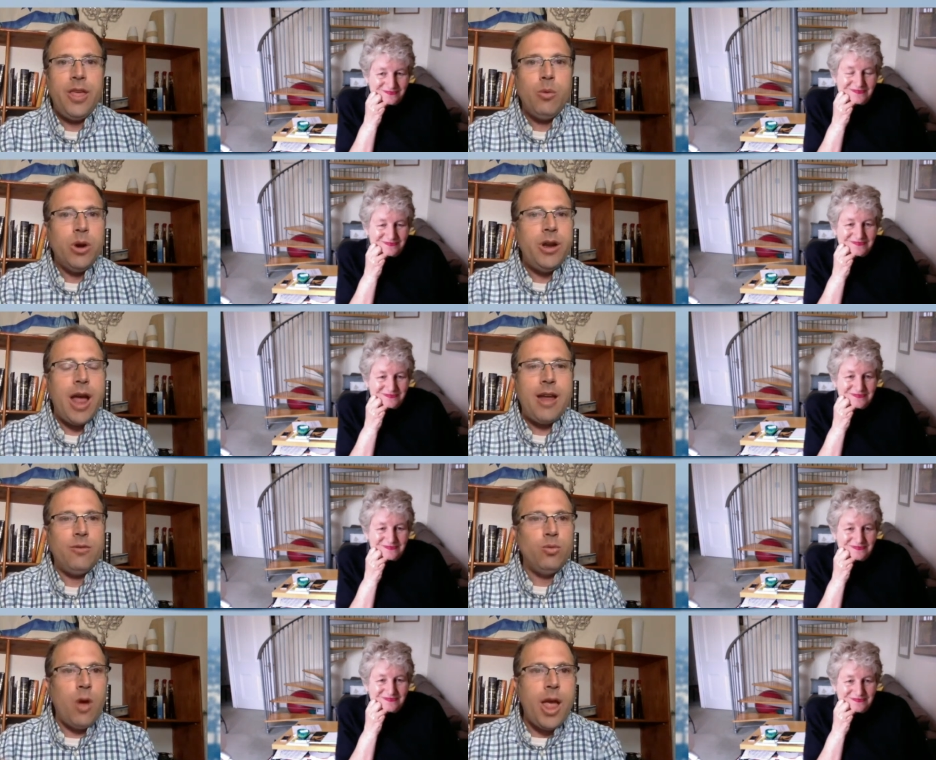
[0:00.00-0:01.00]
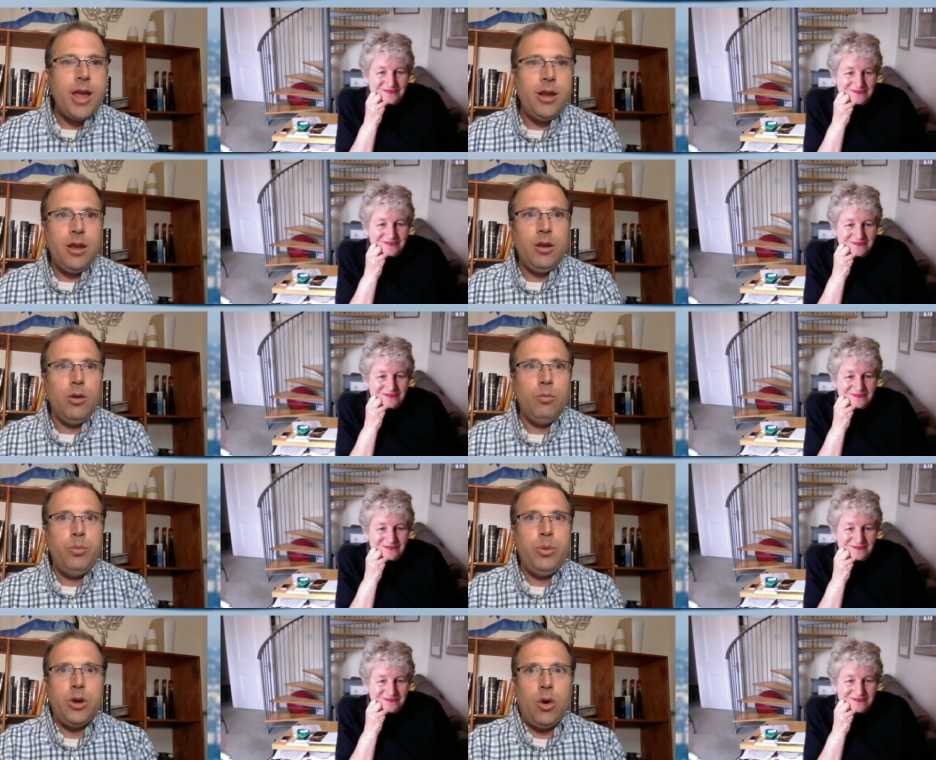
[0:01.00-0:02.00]
Speaker 1: They mm-hmm. were not rioting
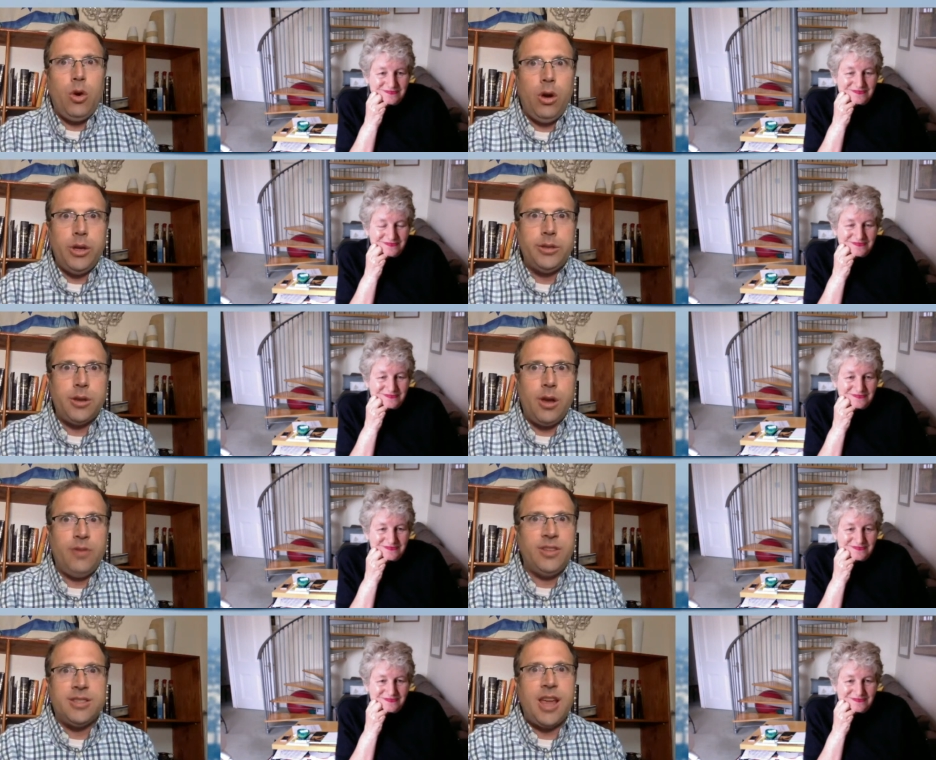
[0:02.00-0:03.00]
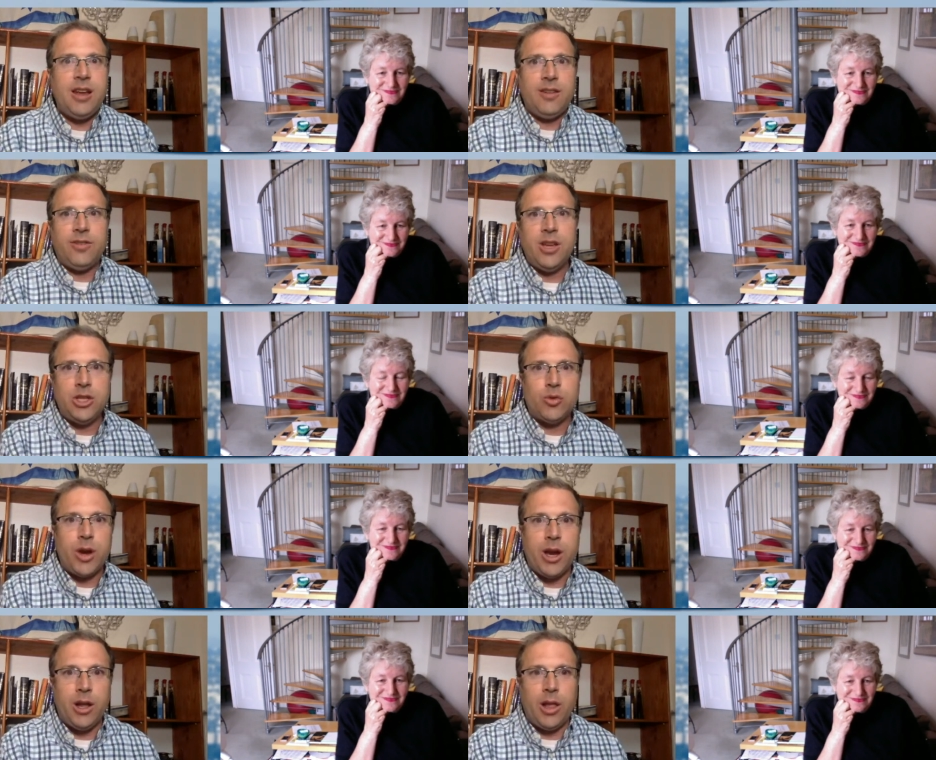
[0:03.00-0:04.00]
because of a state of
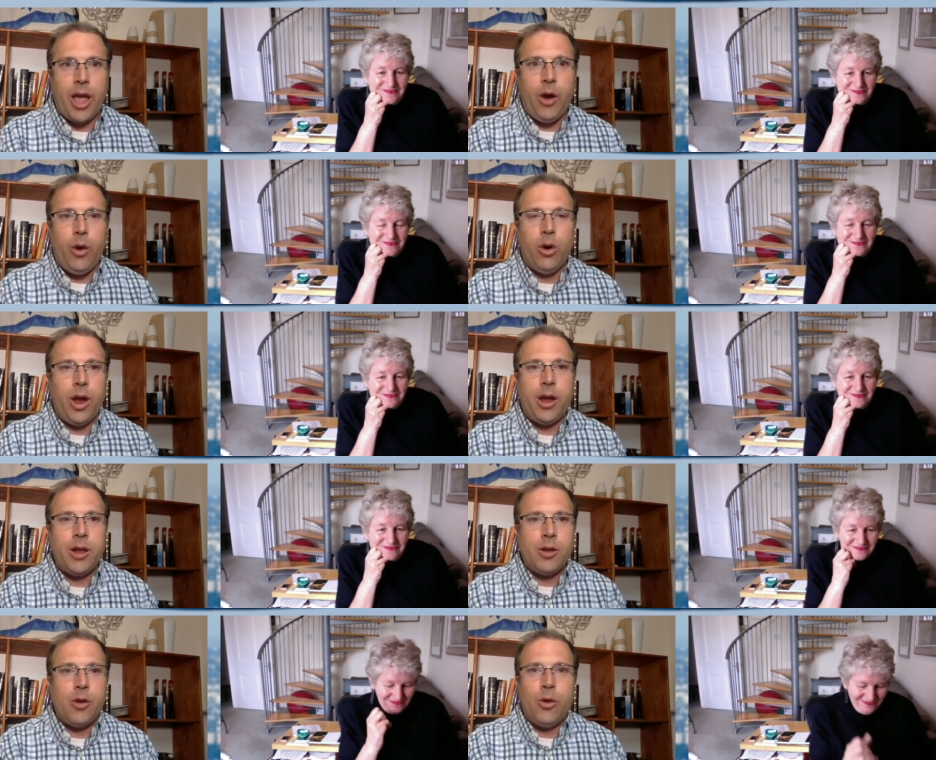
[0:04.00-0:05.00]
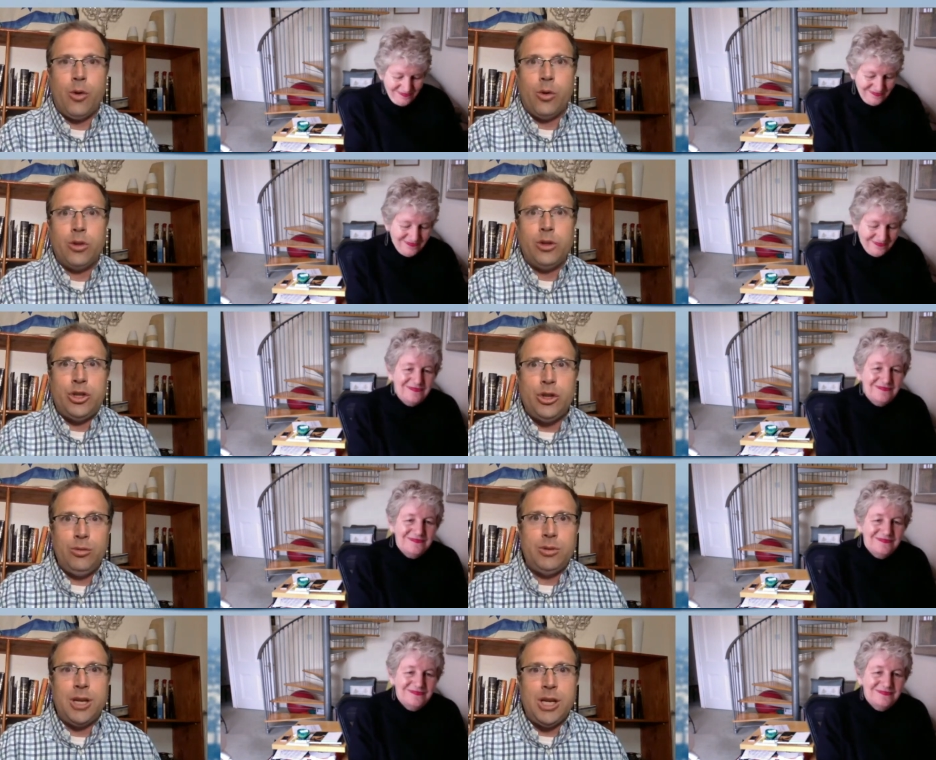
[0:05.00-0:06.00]
Israel or, uh, or, or mm-hmm. the
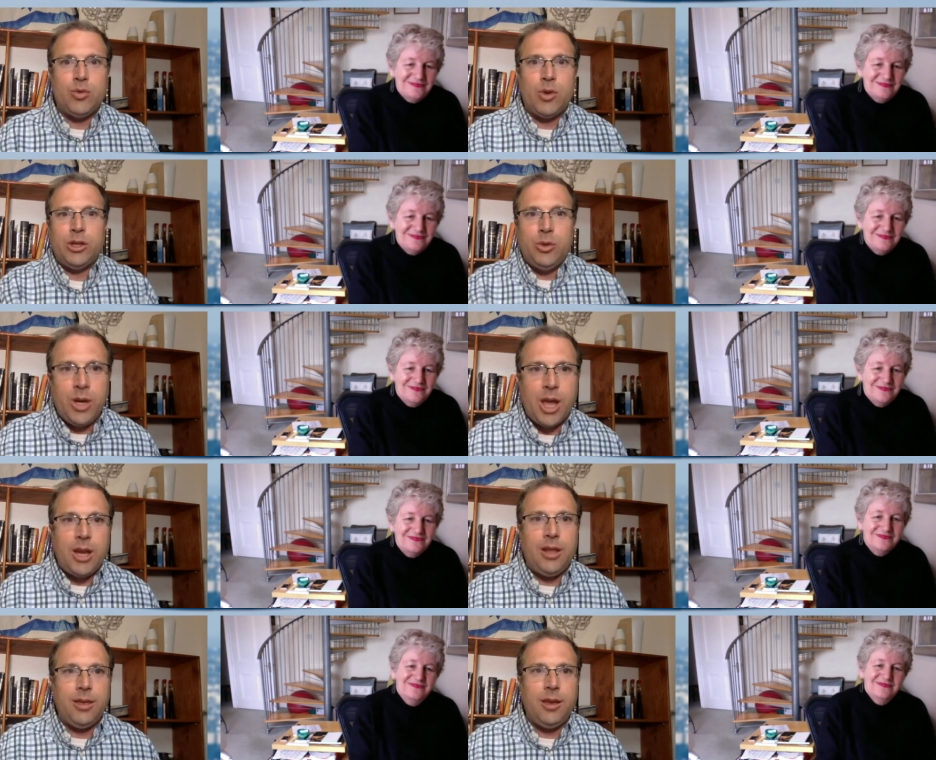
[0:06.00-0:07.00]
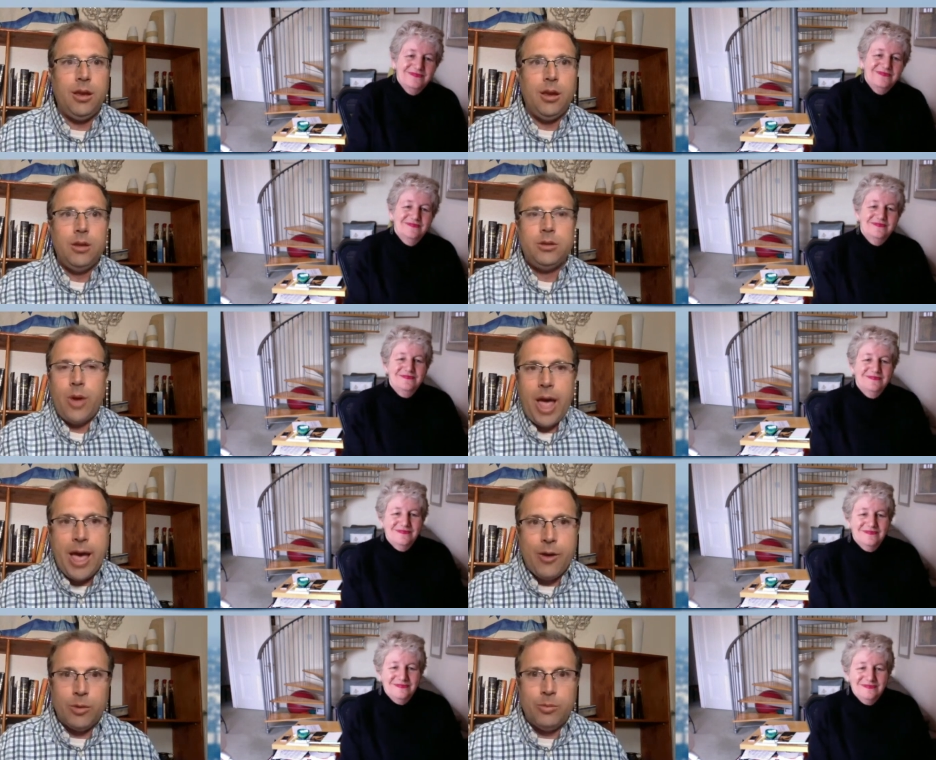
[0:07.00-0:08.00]
Jews in Israel doing anything to
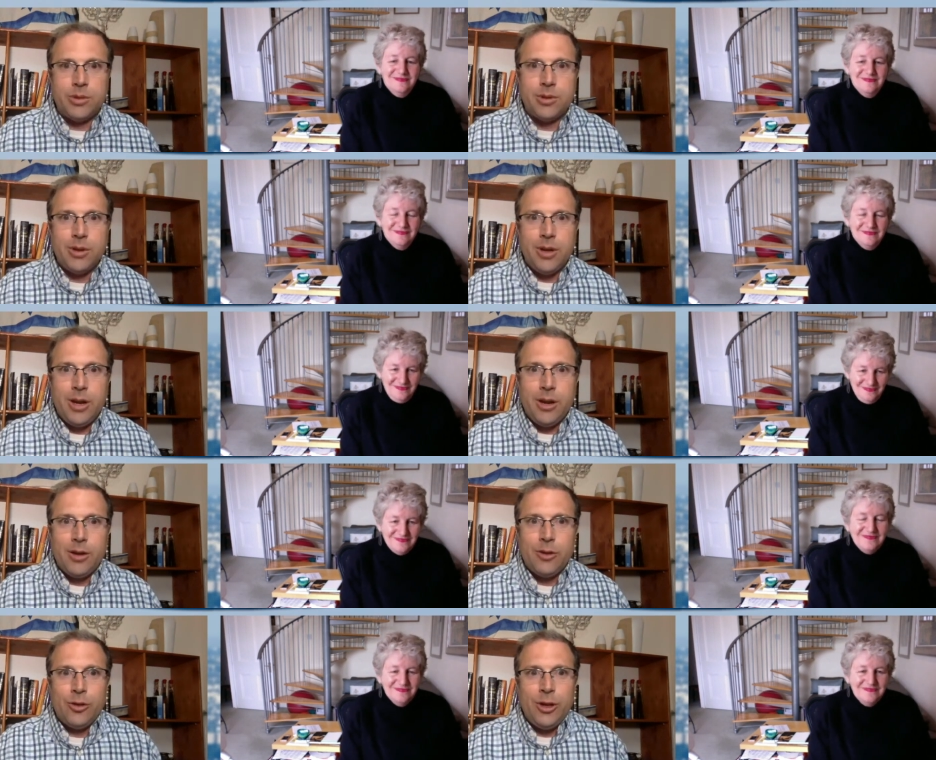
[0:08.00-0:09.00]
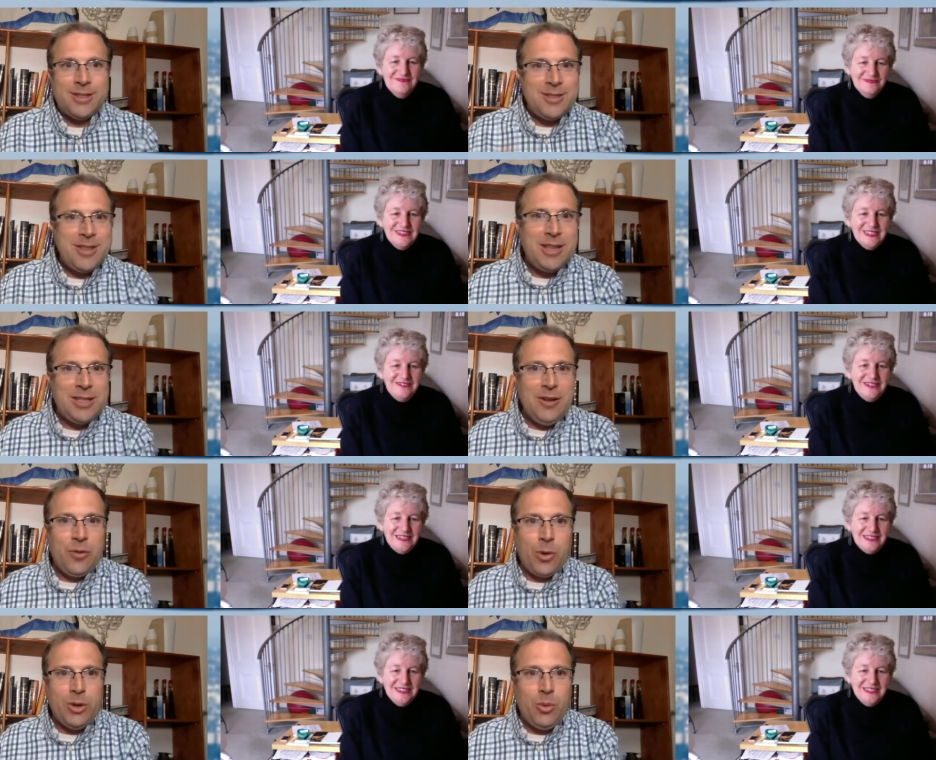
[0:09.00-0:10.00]
Arabs. Mm -hmm. It's
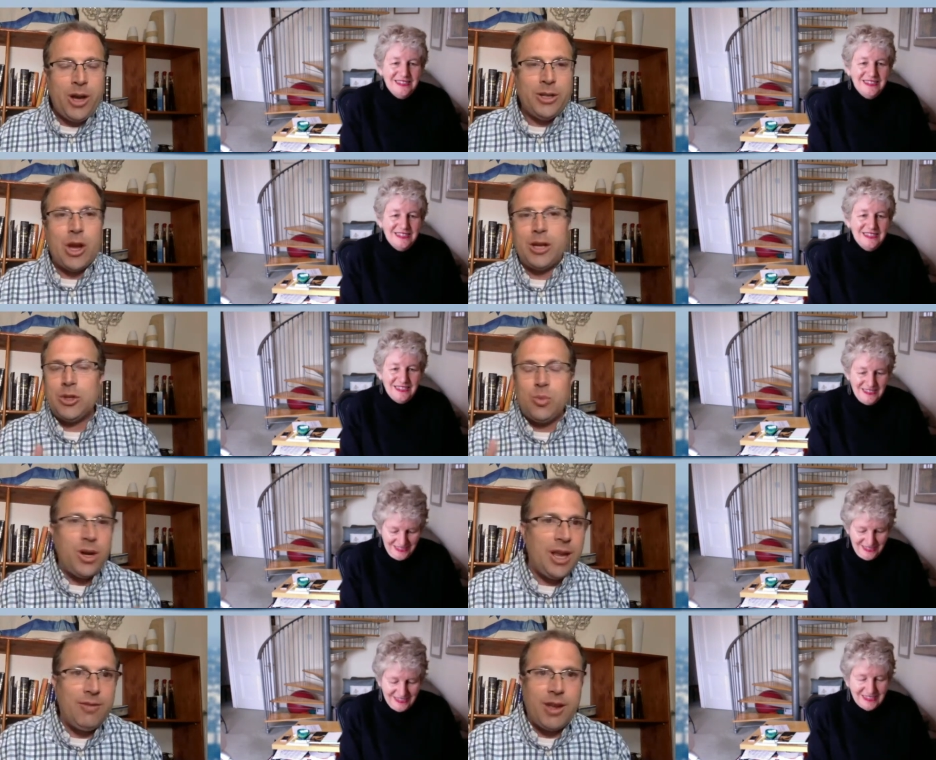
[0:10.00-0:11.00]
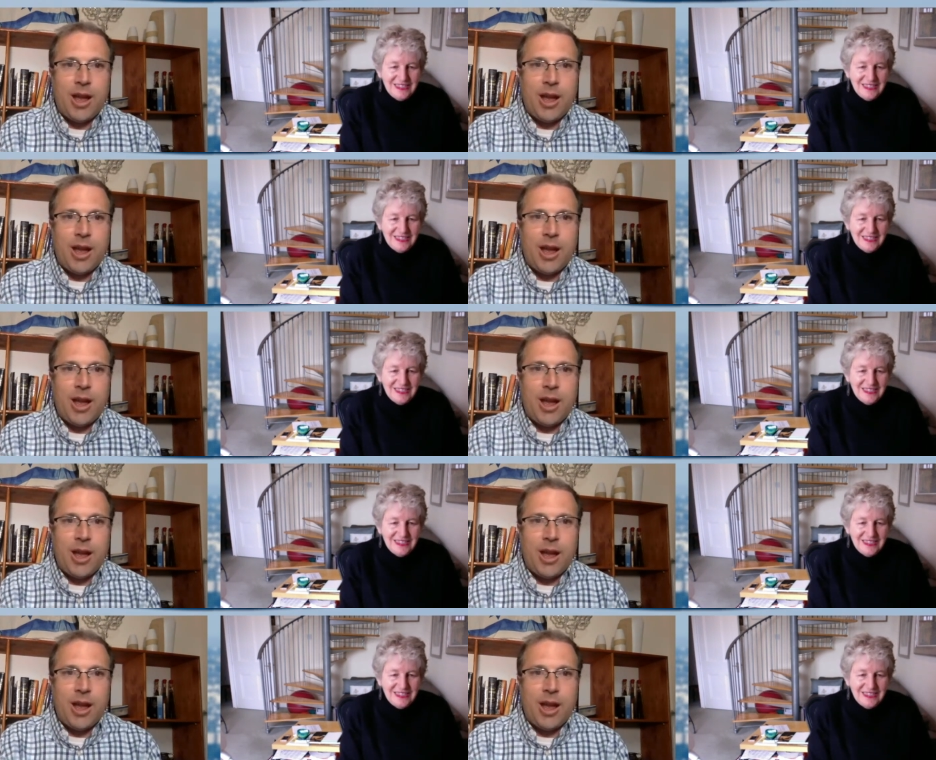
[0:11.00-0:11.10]
1941. So I just want to give that